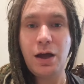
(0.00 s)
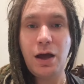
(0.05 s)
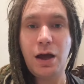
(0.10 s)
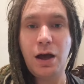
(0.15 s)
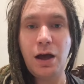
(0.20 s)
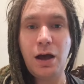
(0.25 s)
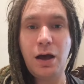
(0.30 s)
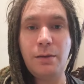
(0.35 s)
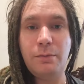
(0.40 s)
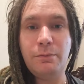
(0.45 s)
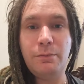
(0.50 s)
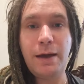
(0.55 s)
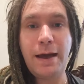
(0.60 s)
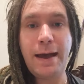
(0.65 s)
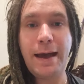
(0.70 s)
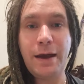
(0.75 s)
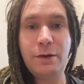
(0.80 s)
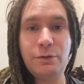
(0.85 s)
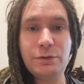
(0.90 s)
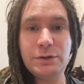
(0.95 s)

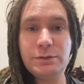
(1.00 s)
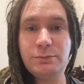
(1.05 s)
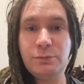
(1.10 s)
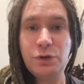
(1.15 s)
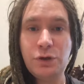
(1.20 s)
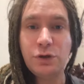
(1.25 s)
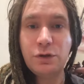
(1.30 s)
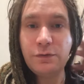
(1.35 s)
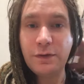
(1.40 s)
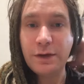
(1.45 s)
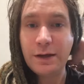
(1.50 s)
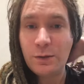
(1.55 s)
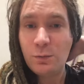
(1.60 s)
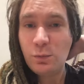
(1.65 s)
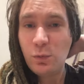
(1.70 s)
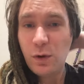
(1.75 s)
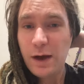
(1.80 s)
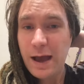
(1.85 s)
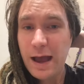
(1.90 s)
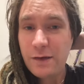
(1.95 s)
house moving,
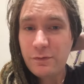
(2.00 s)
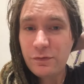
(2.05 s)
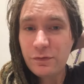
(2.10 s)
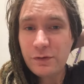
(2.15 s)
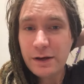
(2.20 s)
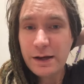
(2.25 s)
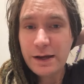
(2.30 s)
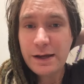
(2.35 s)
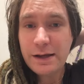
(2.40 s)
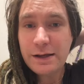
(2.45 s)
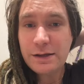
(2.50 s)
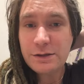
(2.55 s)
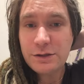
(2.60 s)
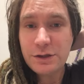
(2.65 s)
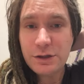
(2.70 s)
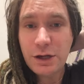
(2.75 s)
whatever it is,